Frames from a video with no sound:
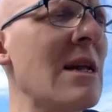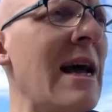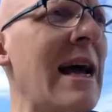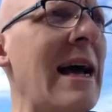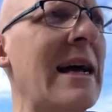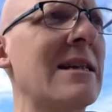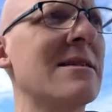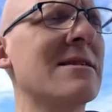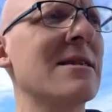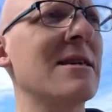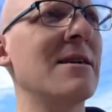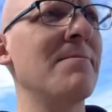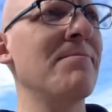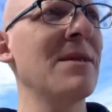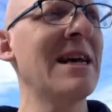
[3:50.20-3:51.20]

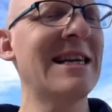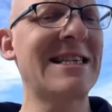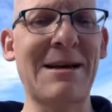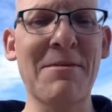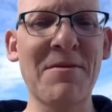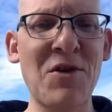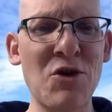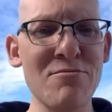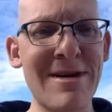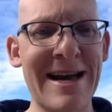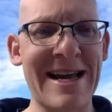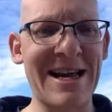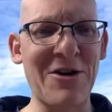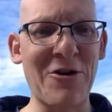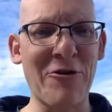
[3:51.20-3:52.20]
of you
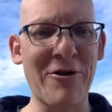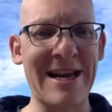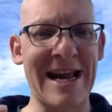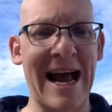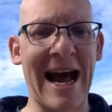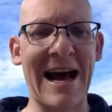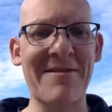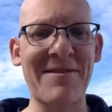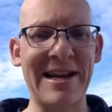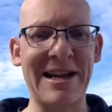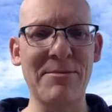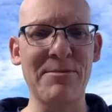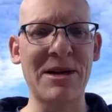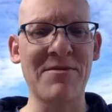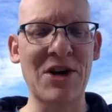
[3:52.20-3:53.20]
may already have a
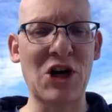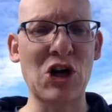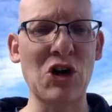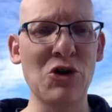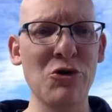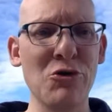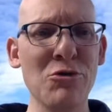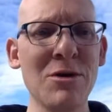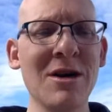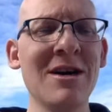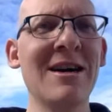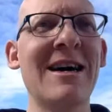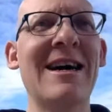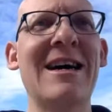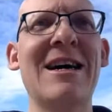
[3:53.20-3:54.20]
little bit of a clue,
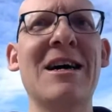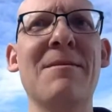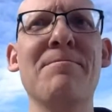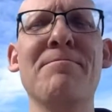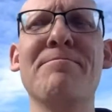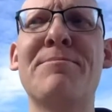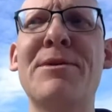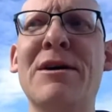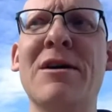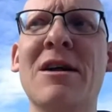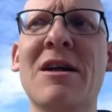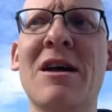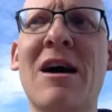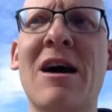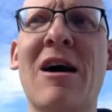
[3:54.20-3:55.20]
but
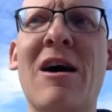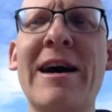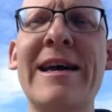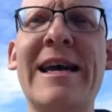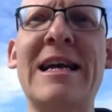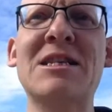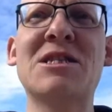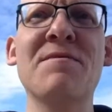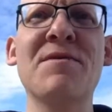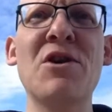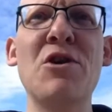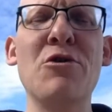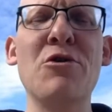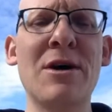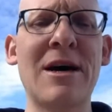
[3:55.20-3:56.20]
I
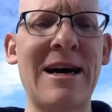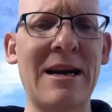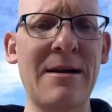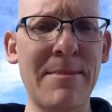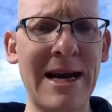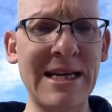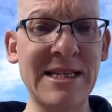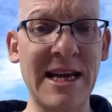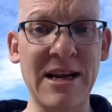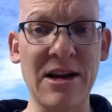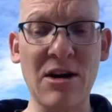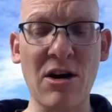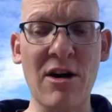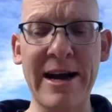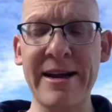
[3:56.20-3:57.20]
interviewed an amazing
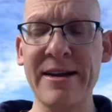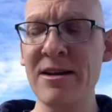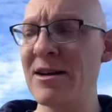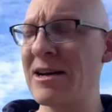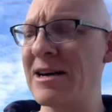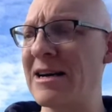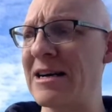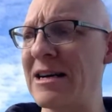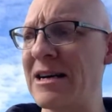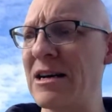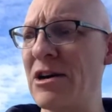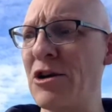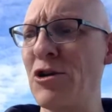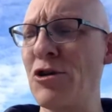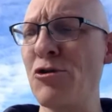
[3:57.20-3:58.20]
guy
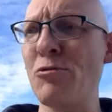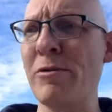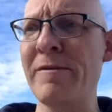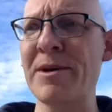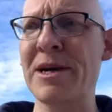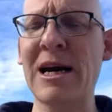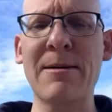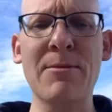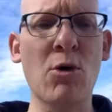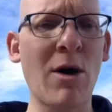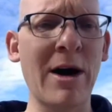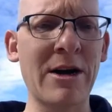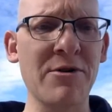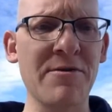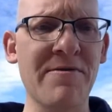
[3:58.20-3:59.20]
who we've become
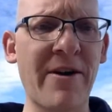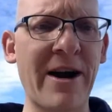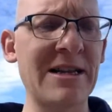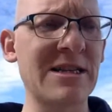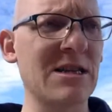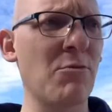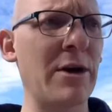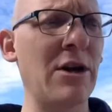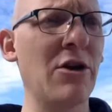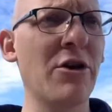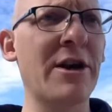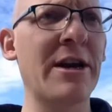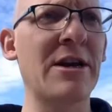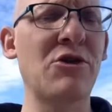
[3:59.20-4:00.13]
quite good friends, and we're looking at